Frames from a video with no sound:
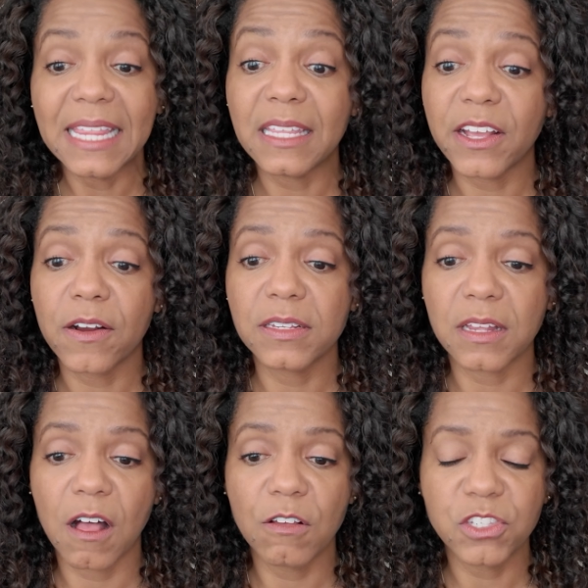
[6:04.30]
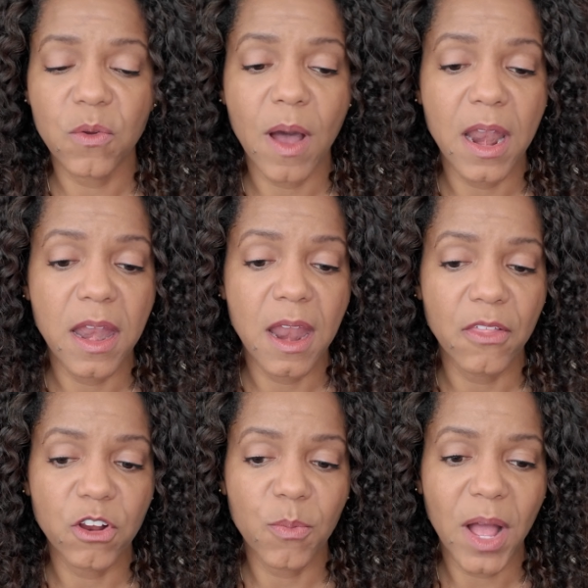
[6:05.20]
And then there is also
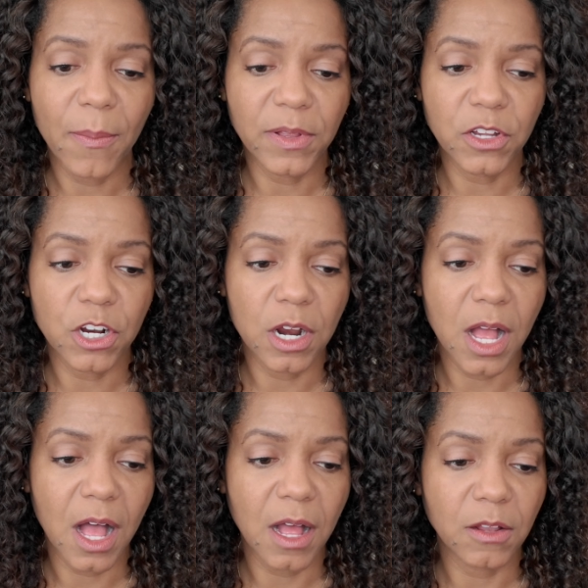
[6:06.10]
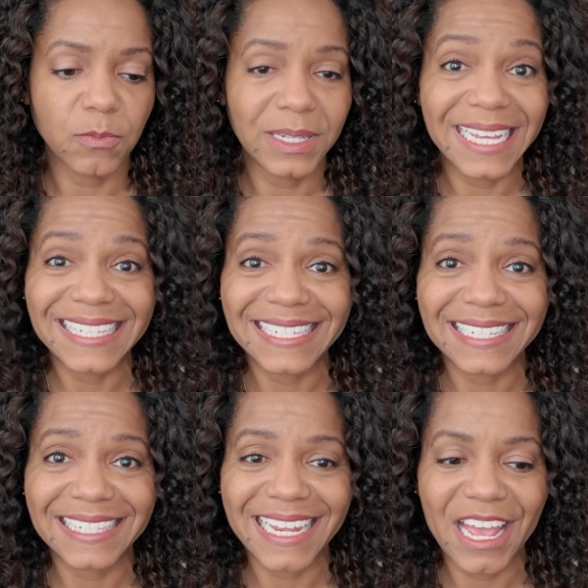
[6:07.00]
another popular place to
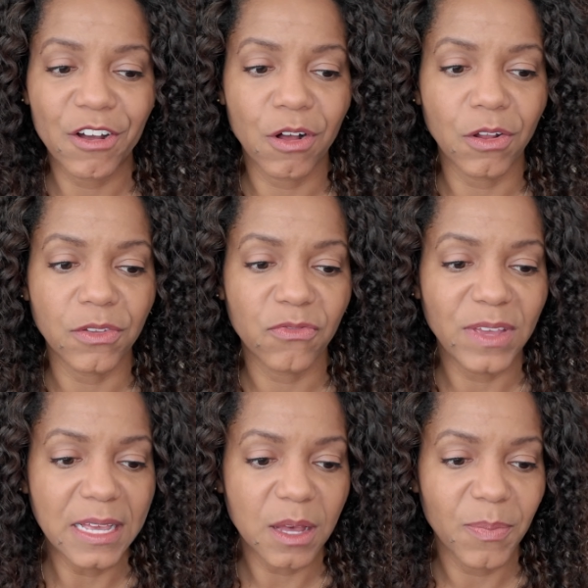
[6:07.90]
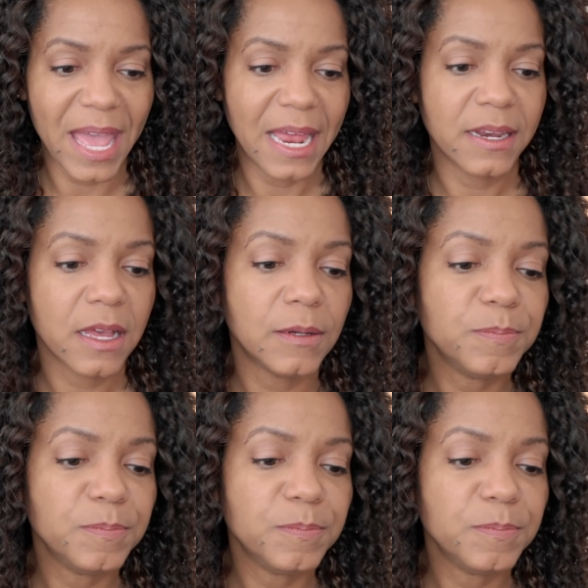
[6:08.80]
stay called Finca Panda,